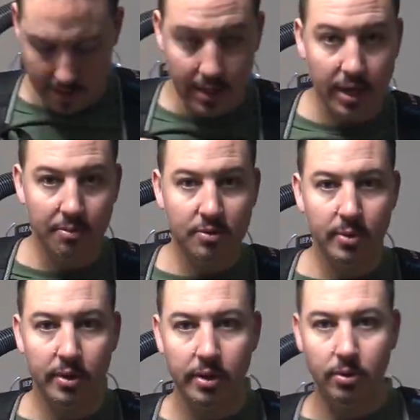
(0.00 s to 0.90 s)
It comes
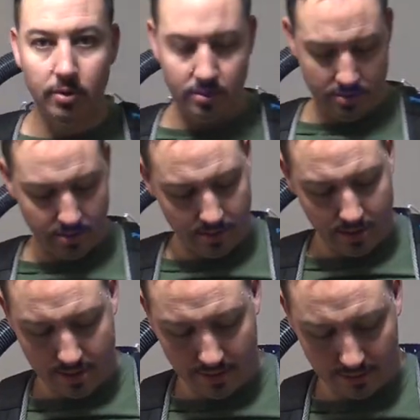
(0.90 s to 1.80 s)
with a little
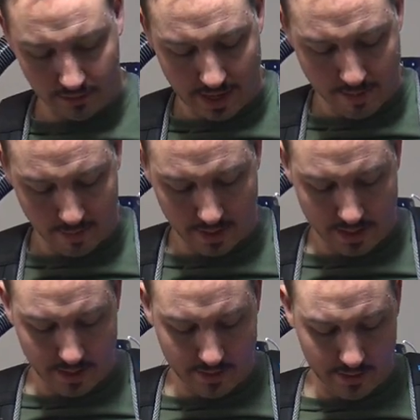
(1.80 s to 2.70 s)
uh, strap right
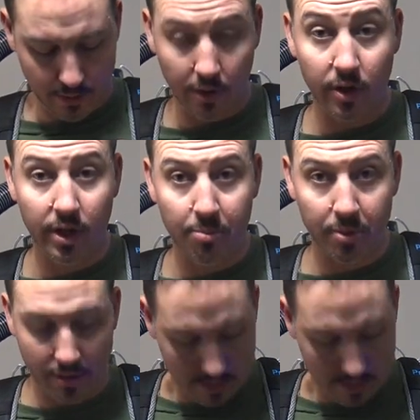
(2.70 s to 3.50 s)
here that you can clip.